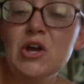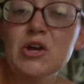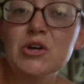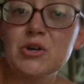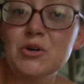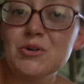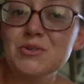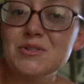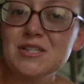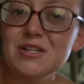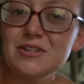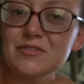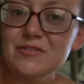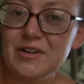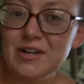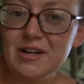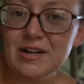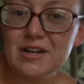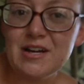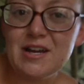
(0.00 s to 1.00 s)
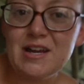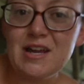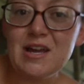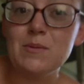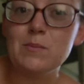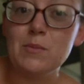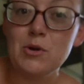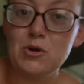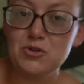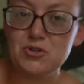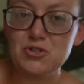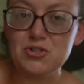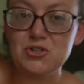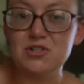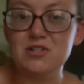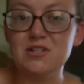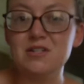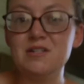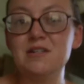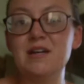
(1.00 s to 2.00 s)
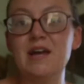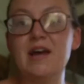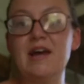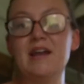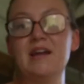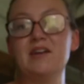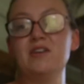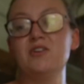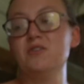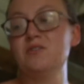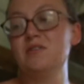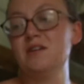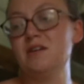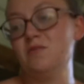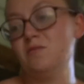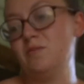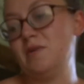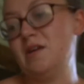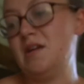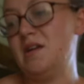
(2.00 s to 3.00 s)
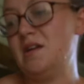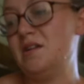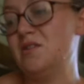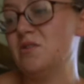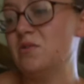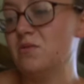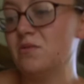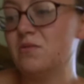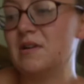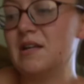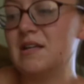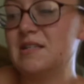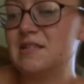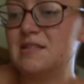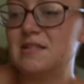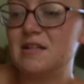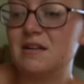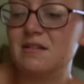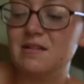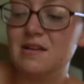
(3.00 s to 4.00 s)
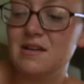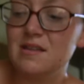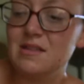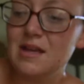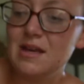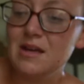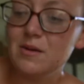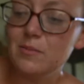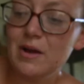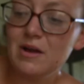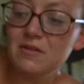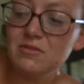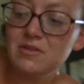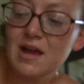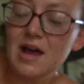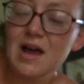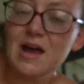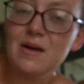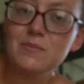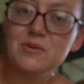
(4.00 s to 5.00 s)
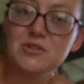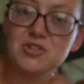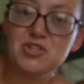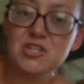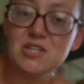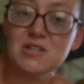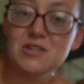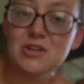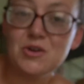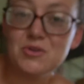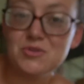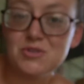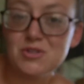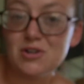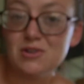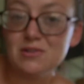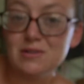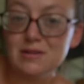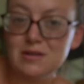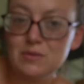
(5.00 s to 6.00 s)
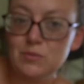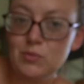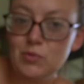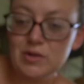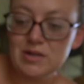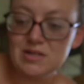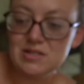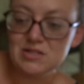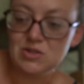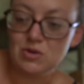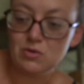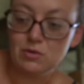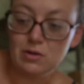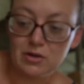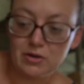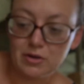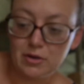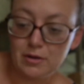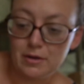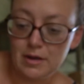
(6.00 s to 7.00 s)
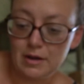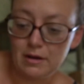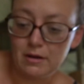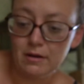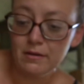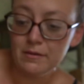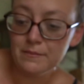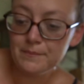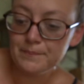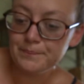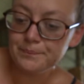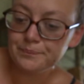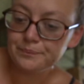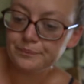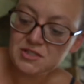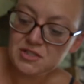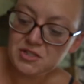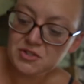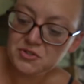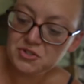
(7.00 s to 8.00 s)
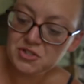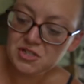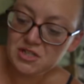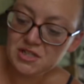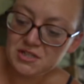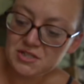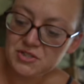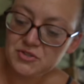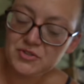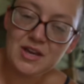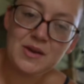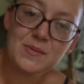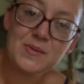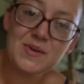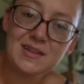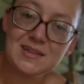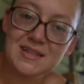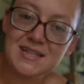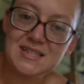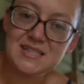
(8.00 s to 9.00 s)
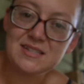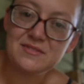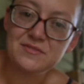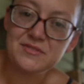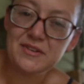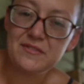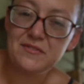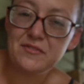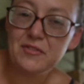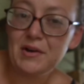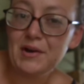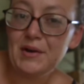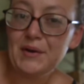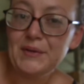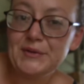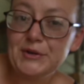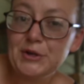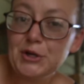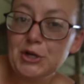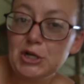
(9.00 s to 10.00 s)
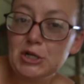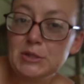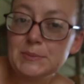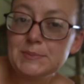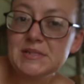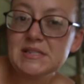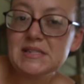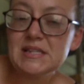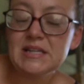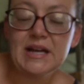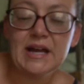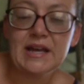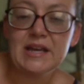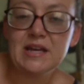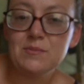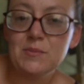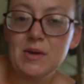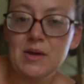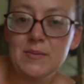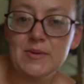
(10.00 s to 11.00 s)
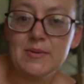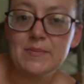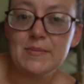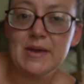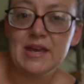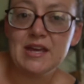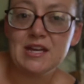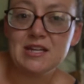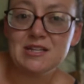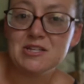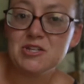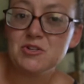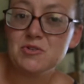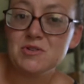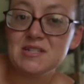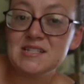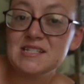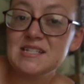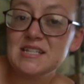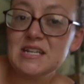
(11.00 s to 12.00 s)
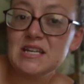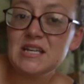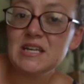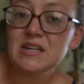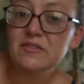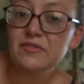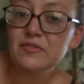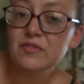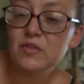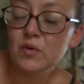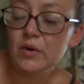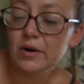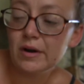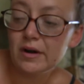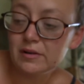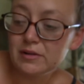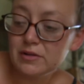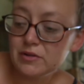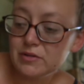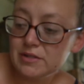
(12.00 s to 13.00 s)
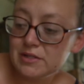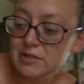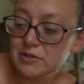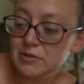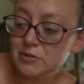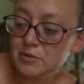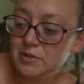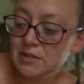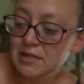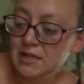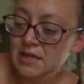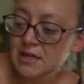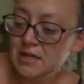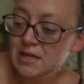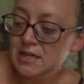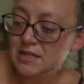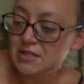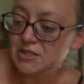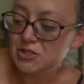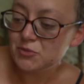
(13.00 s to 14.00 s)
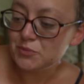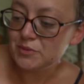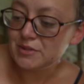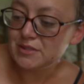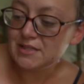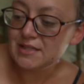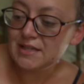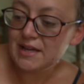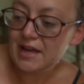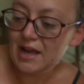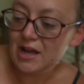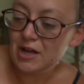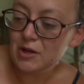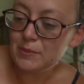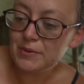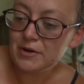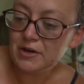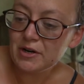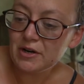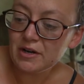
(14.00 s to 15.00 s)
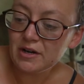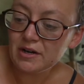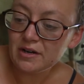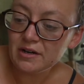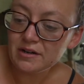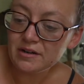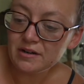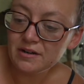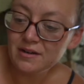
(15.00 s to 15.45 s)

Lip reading: goats are very emotional. And I know that we don't necessarily think about that, but she knows her little boy is no longer here. So she also gave me a list of different herbs that I could maybe make into a tea for Lulu to really help her